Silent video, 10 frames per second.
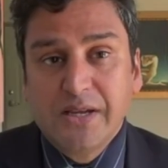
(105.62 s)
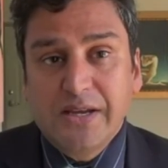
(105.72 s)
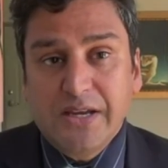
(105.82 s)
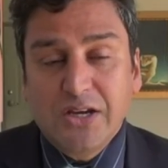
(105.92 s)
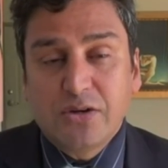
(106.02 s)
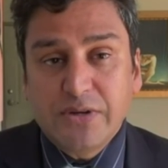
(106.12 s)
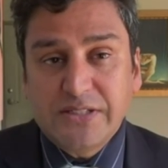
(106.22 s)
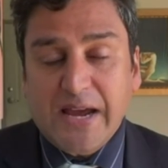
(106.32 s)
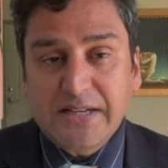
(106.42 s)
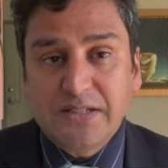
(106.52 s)
increased
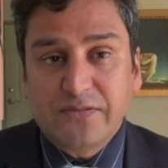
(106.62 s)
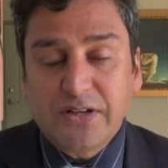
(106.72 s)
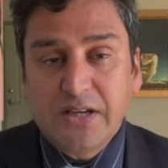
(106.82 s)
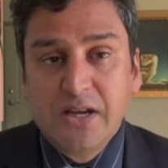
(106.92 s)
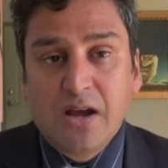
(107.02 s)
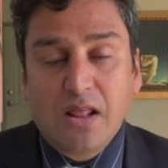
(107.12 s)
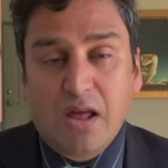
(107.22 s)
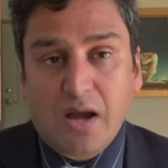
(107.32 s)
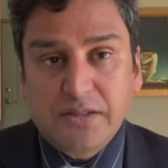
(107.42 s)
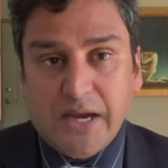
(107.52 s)
activity
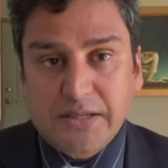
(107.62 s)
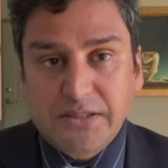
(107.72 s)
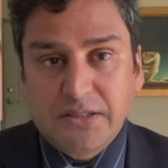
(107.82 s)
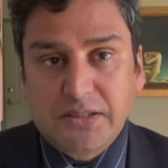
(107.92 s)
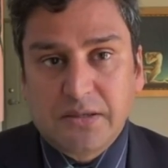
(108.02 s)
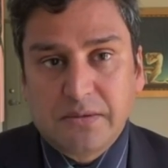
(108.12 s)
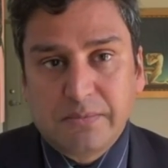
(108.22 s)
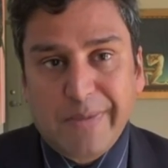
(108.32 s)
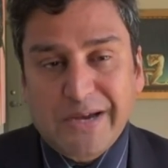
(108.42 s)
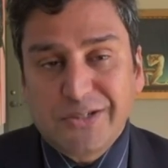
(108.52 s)
along the Texas
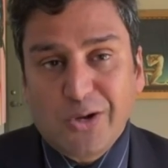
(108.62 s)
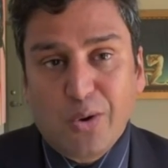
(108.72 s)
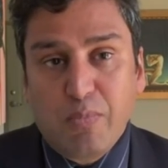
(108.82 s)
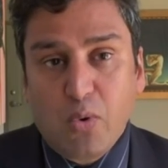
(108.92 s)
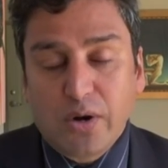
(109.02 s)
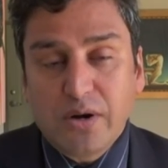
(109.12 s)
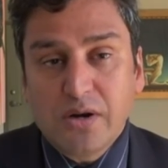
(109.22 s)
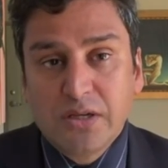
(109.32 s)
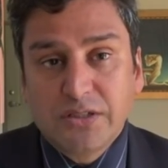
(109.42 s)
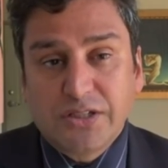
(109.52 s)
Mexico border
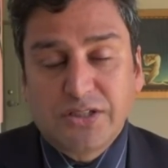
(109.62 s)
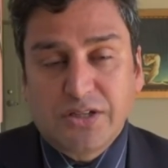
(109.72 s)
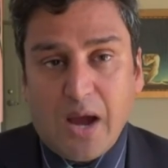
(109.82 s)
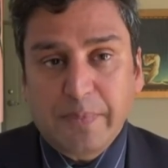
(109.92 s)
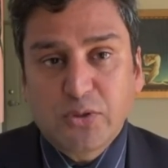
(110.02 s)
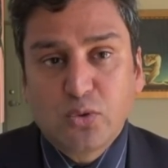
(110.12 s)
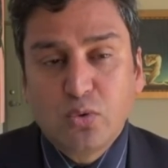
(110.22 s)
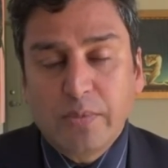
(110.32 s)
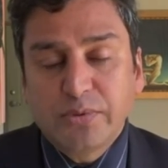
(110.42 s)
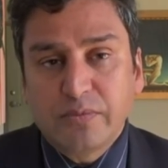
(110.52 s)
to stop
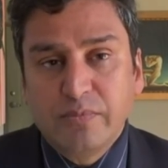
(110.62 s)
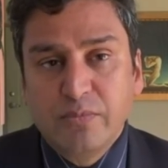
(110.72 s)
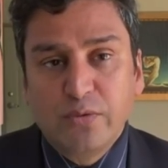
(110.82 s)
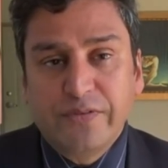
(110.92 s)
screwworms from moving